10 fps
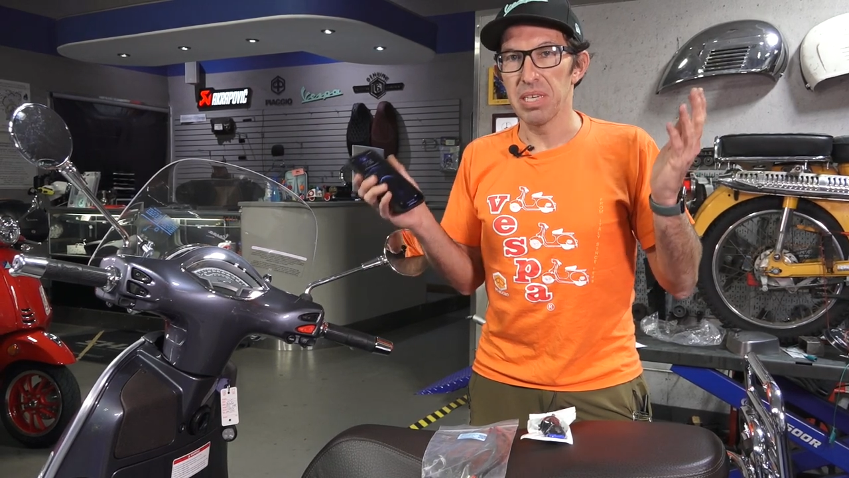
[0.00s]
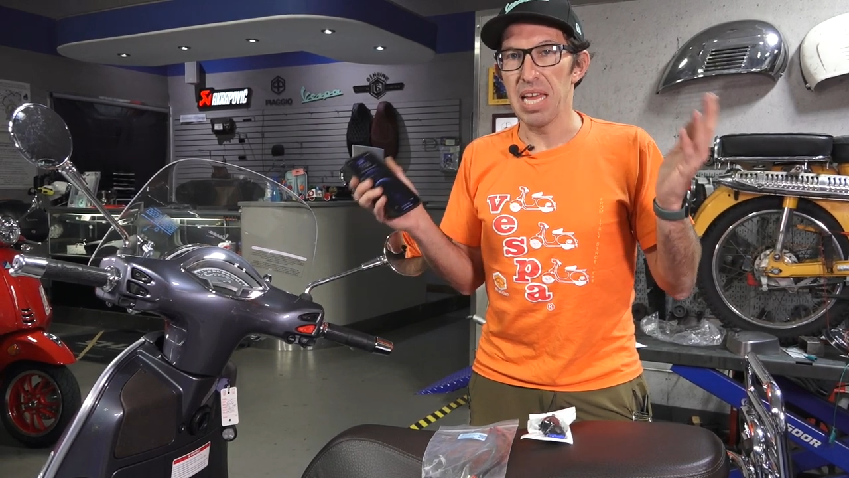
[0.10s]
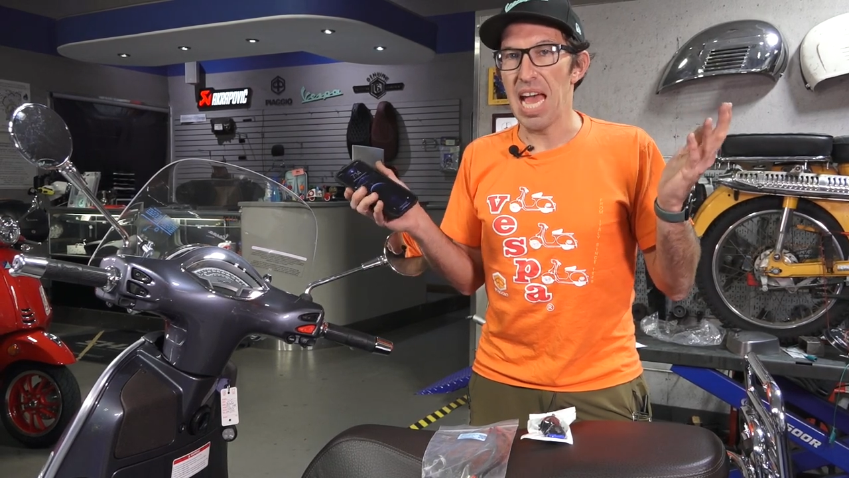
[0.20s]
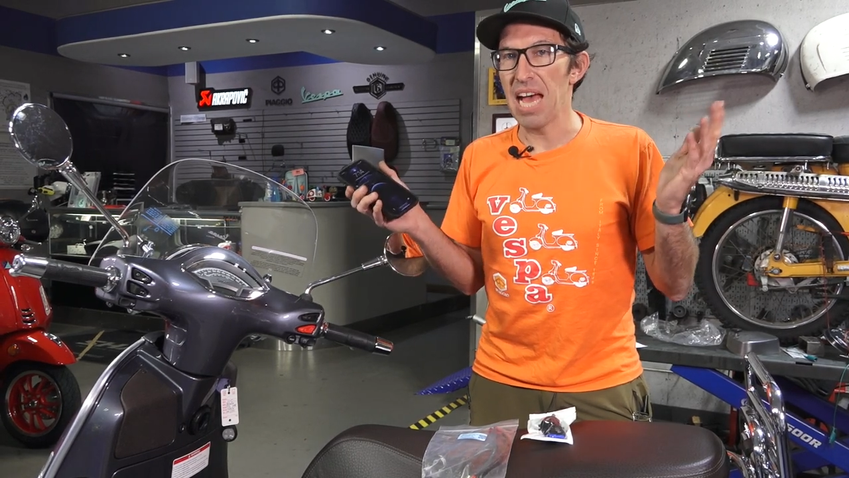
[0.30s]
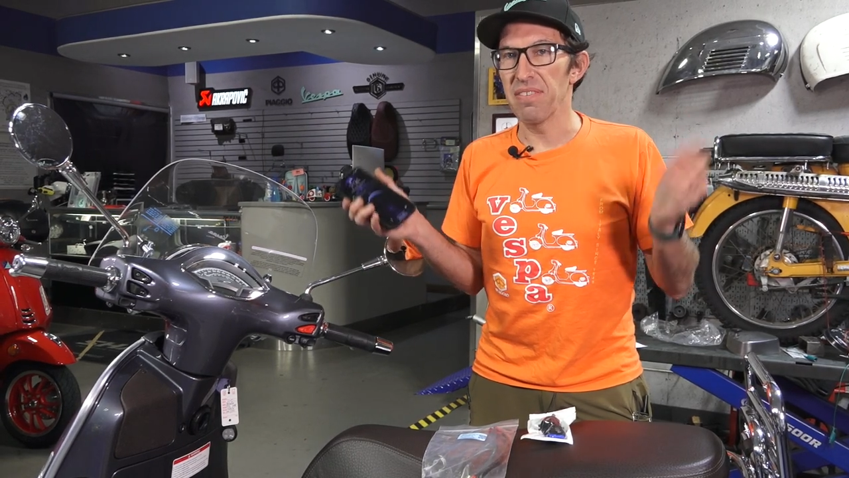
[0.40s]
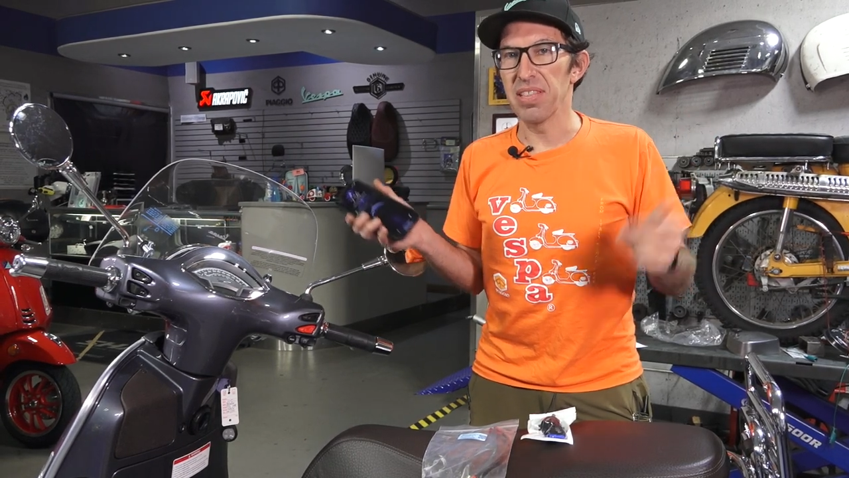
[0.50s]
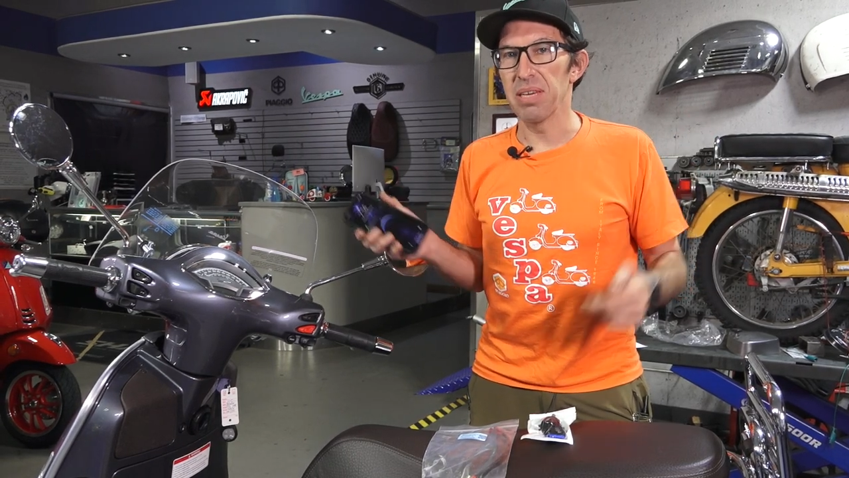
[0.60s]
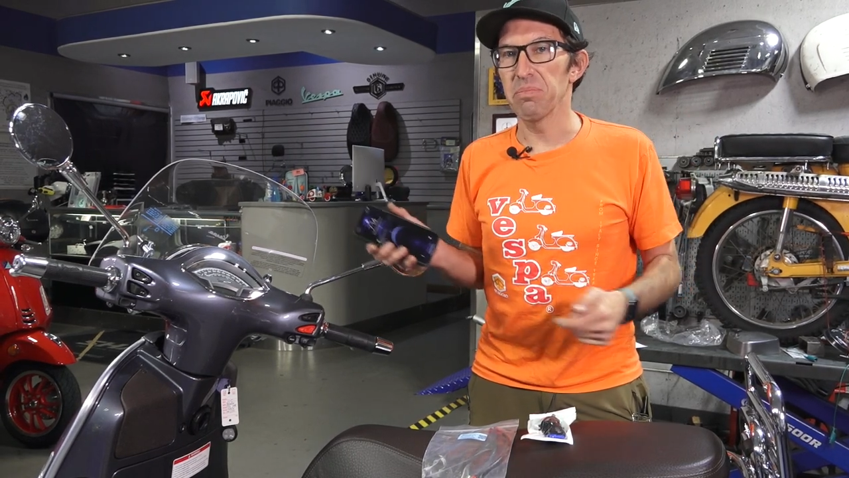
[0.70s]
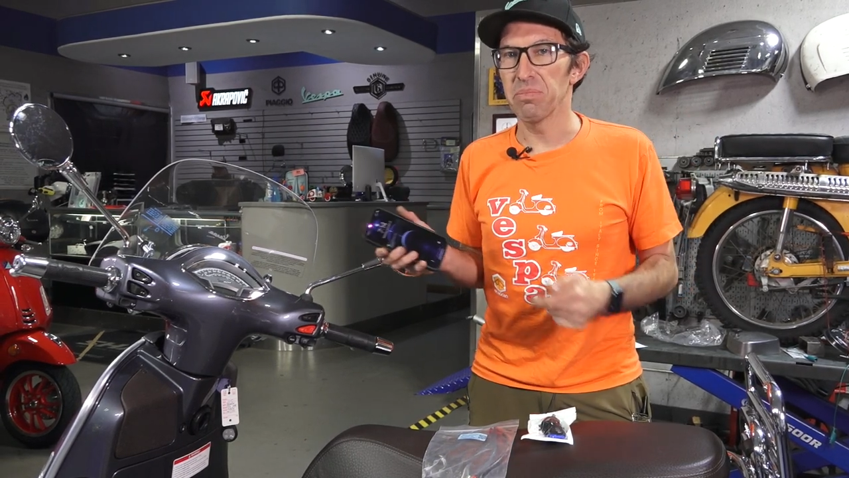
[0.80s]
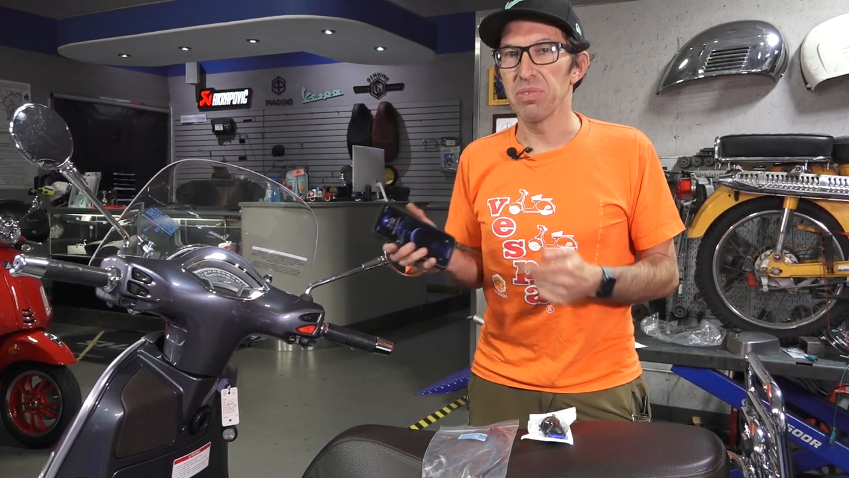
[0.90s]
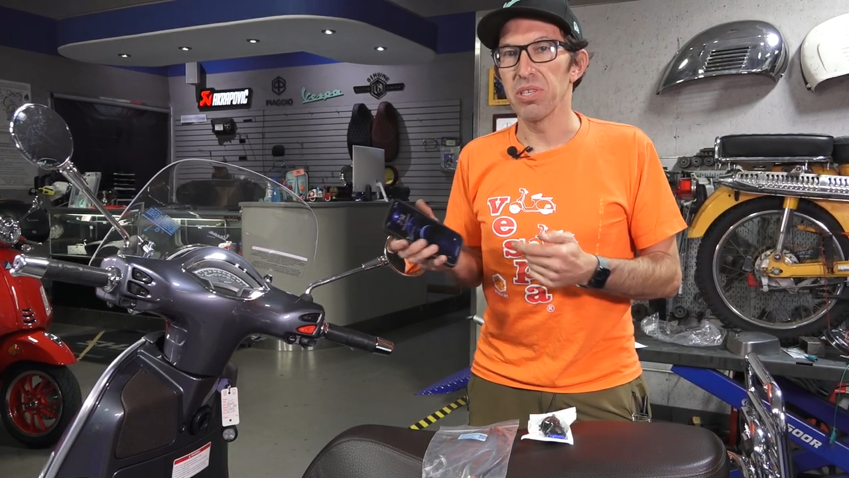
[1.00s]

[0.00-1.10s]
to having them,